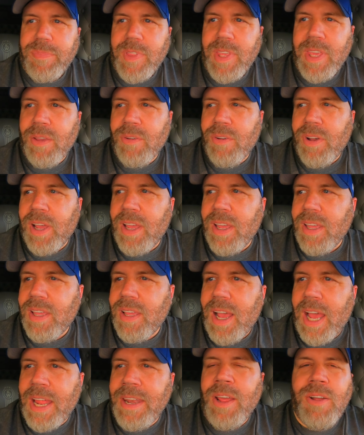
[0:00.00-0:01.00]
anyway,
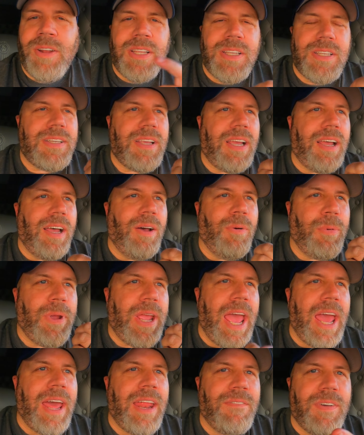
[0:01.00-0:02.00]
I noticed we
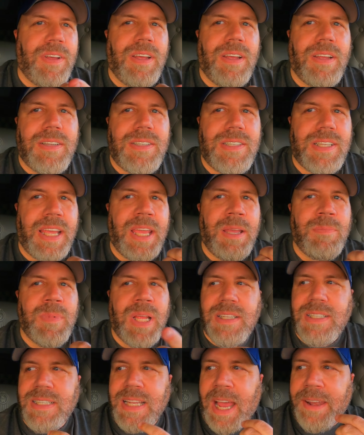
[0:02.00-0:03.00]
have a team
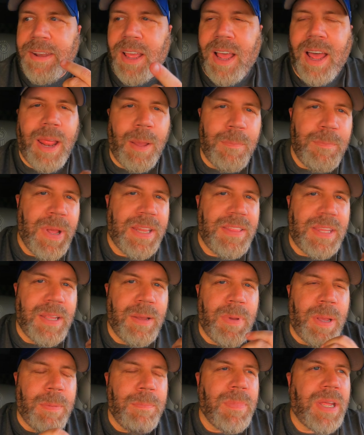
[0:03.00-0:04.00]
that signed on. I met
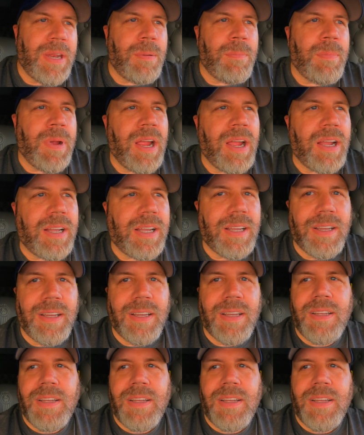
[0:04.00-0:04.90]
them at Mid America